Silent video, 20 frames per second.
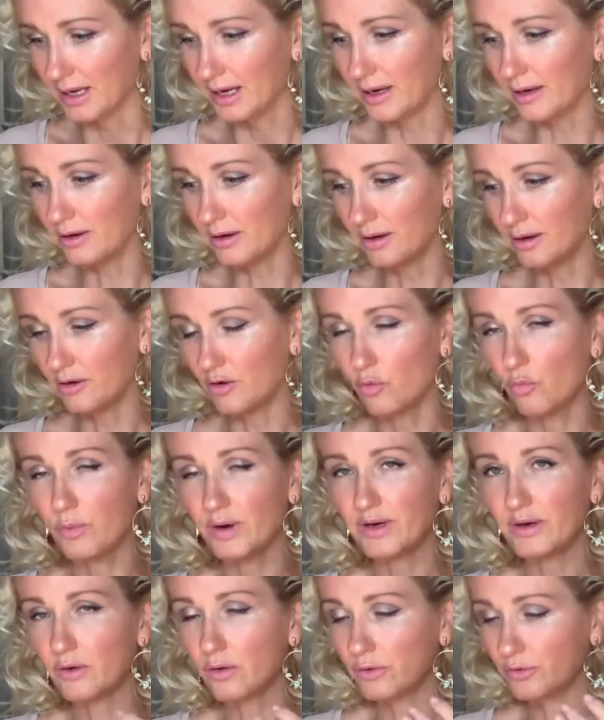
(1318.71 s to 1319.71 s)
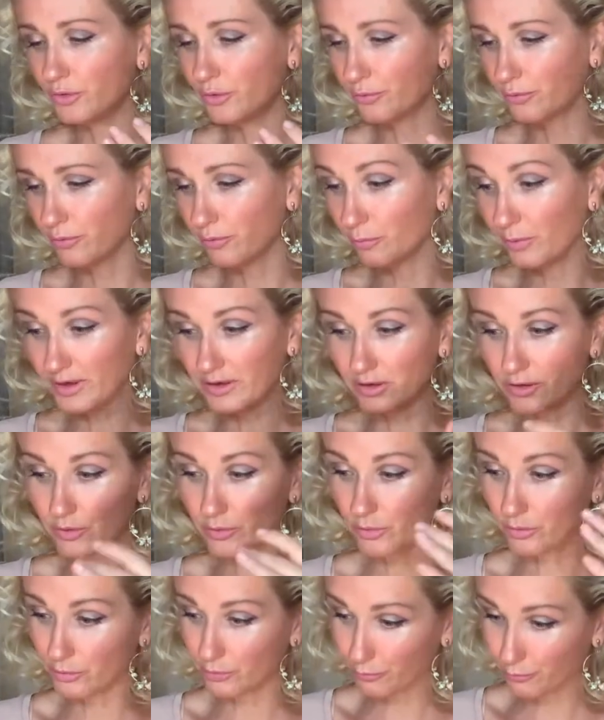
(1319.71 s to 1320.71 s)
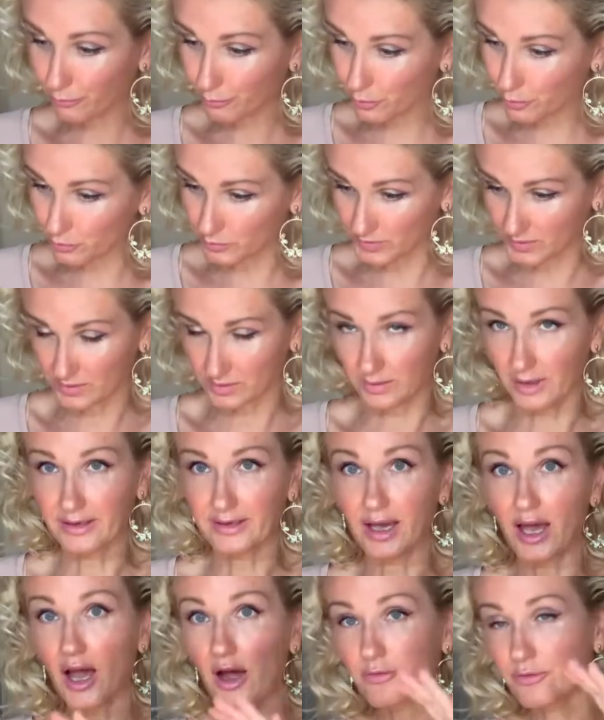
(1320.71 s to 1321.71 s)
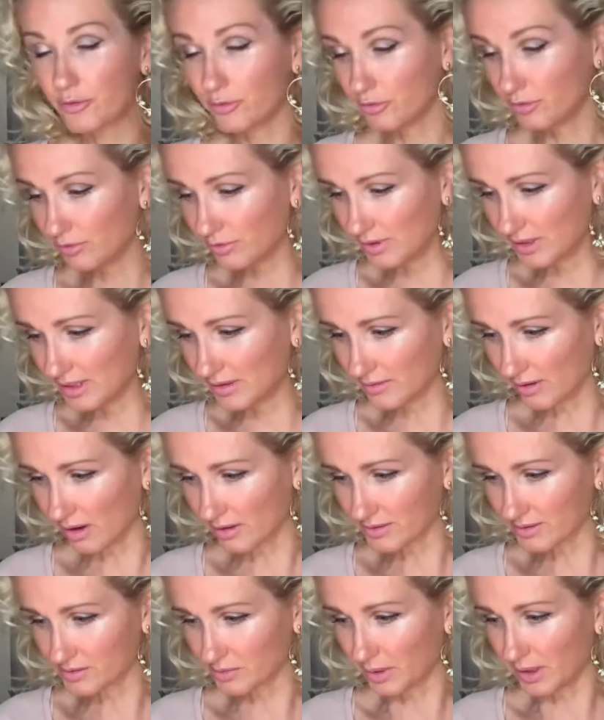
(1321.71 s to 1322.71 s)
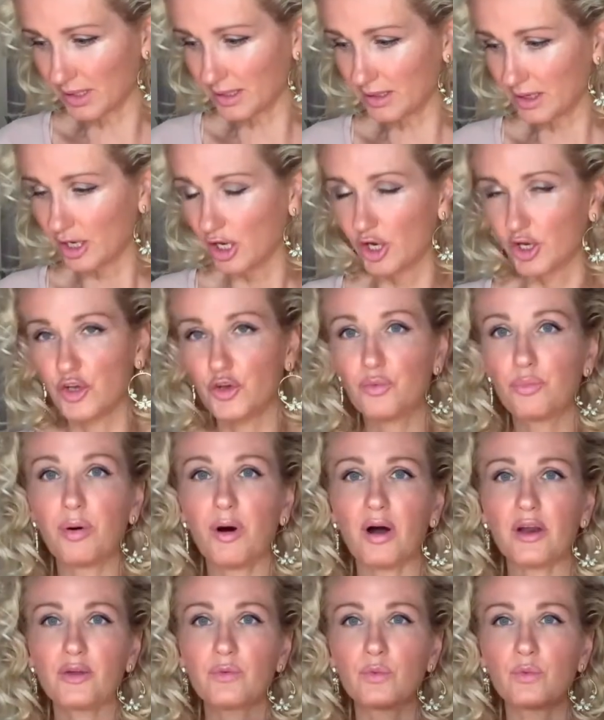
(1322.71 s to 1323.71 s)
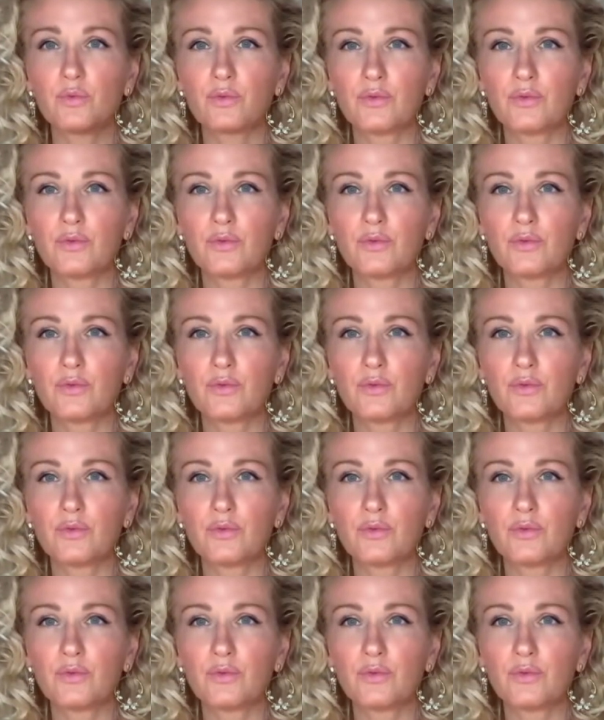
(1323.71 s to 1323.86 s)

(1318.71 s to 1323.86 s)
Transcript: When you're on fruits, like after you detox, right, your body will